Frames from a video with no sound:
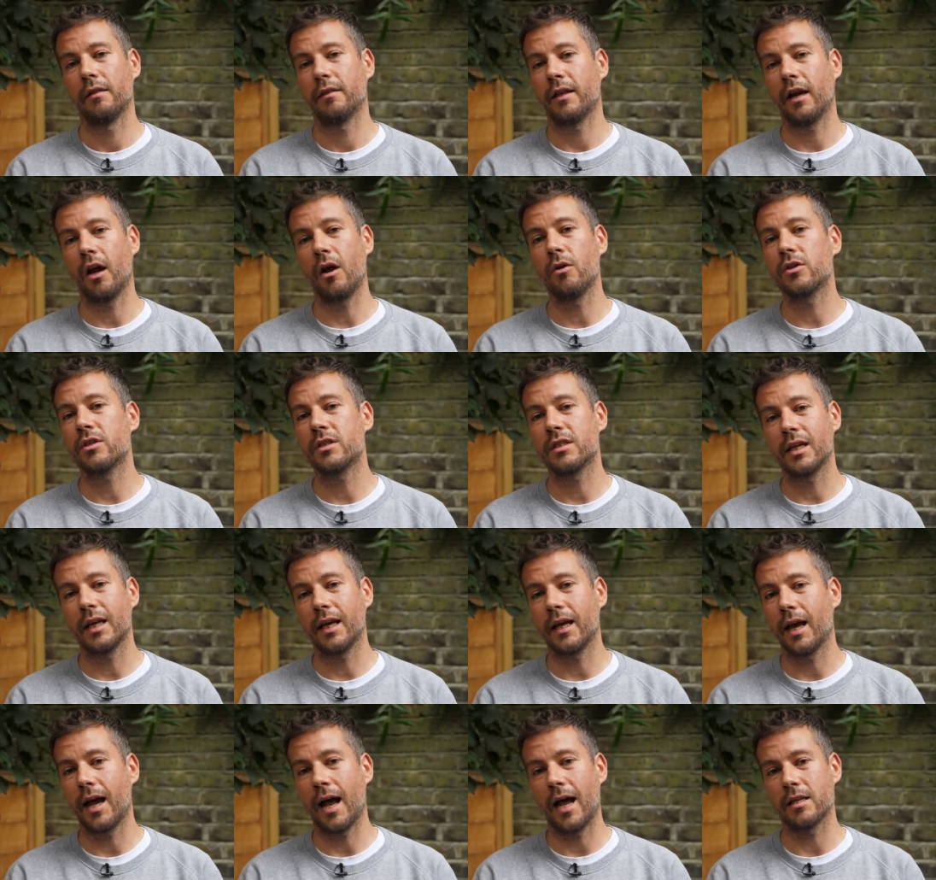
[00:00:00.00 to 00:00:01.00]
They don't
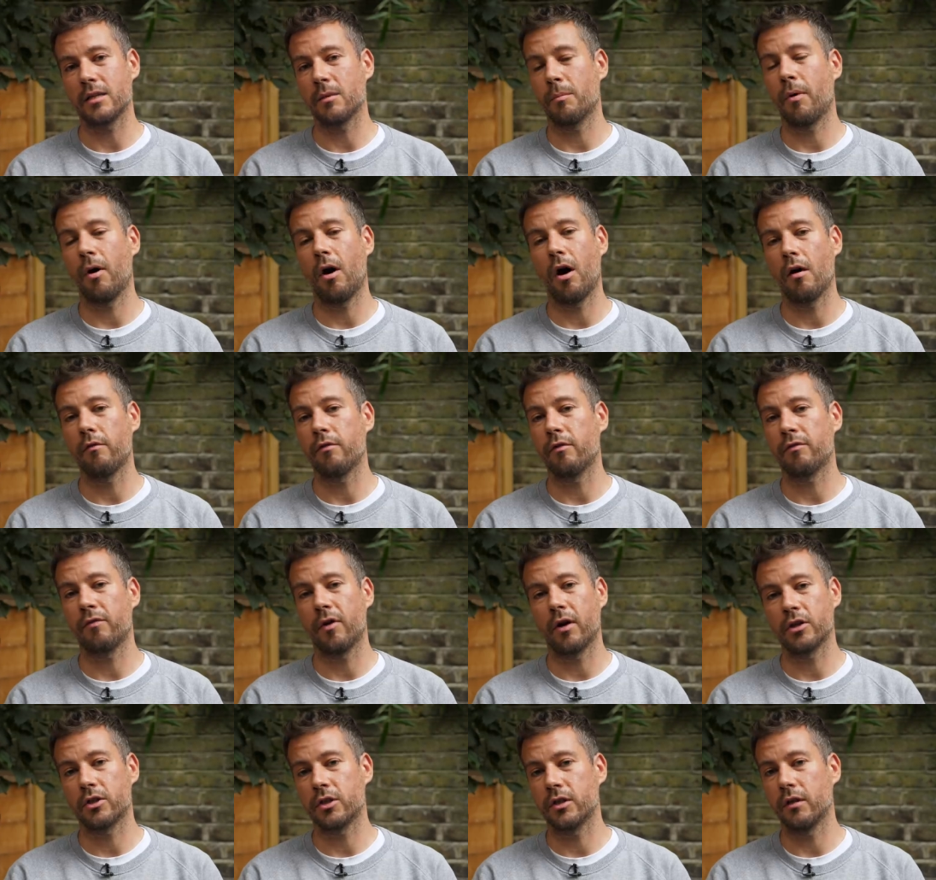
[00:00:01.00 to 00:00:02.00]
see it as a part of a
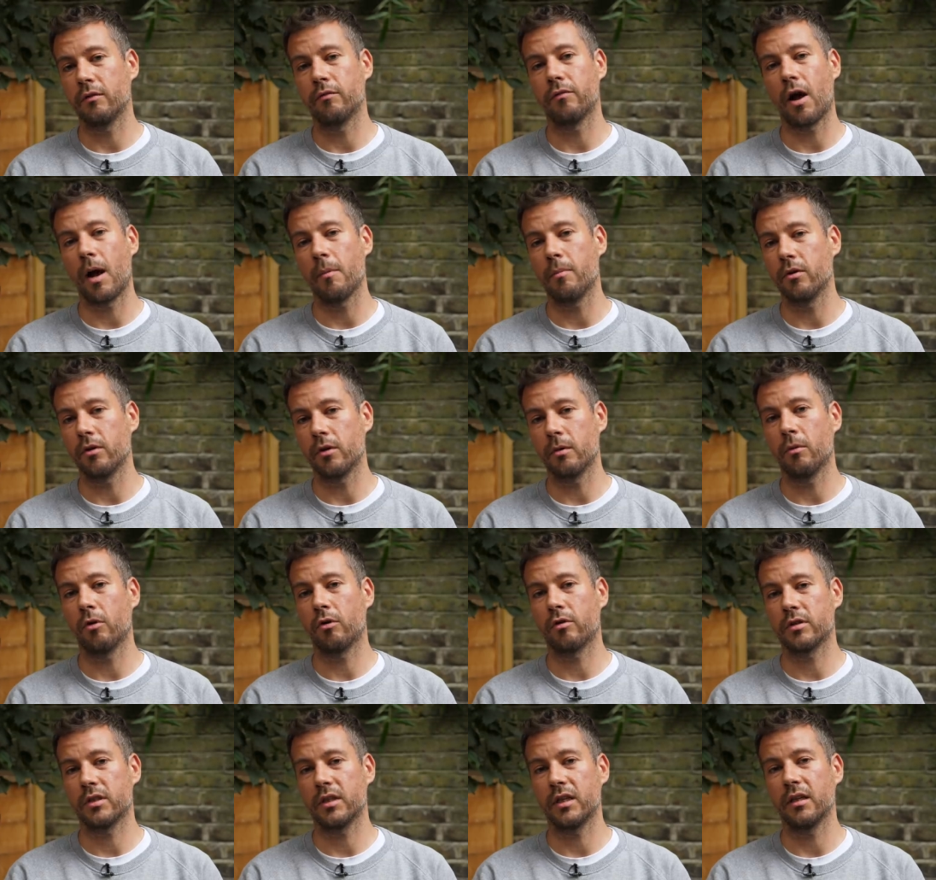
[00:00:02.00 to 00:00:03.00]
functioning, vibrant
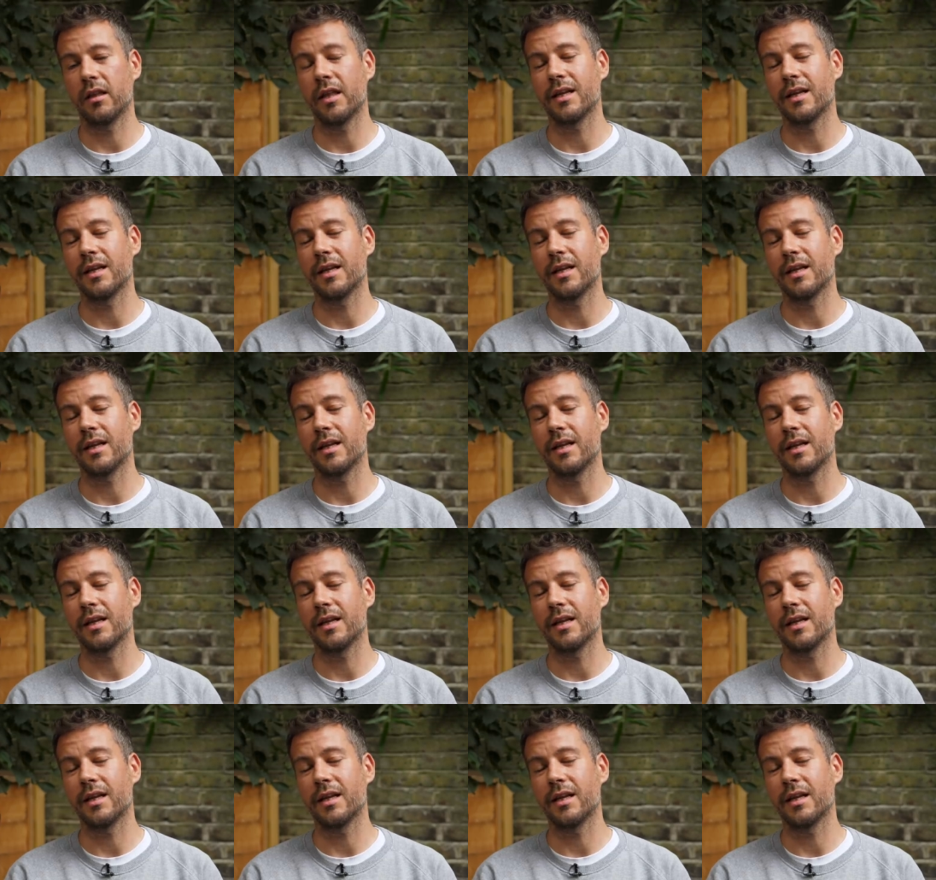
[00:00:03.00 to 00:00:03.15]
democracy.